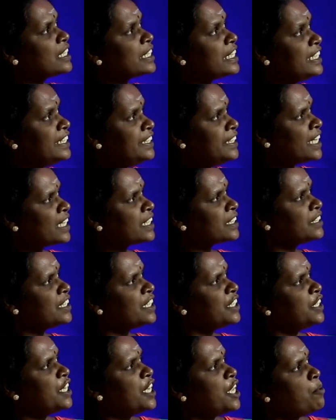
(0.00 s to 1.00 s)

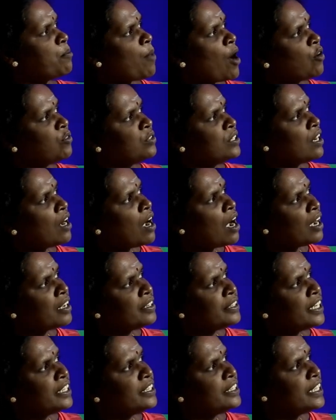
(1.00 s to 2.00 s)
conducted among the
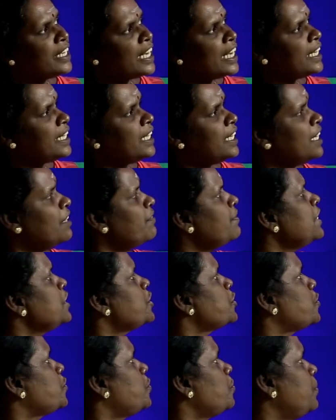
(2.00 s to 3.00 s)
100 grade 11
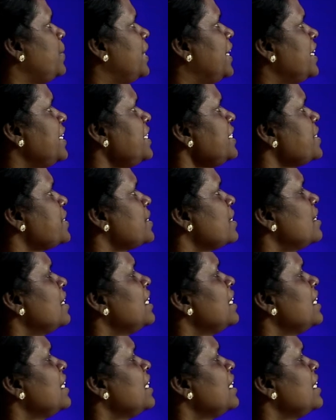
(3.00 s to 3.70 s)
students